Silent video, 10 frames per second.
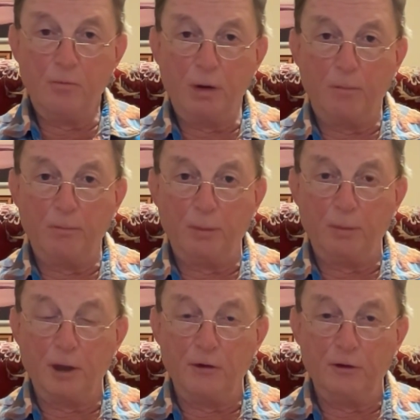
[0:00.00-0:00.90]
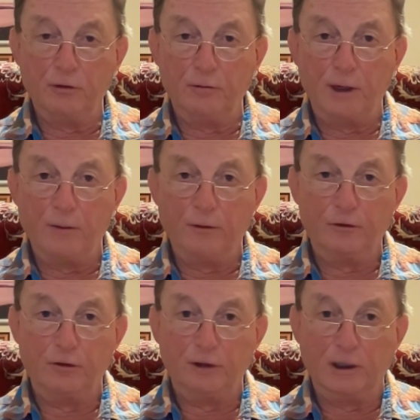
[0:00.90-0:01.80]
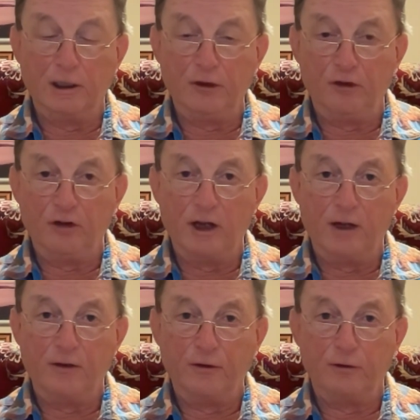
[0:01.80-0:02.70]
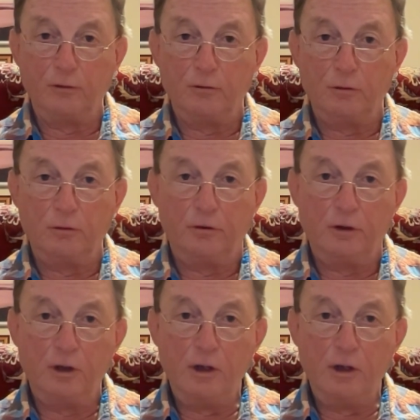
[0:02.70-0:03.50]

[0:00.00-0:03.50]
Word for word: pump blood around the circulation at, the so called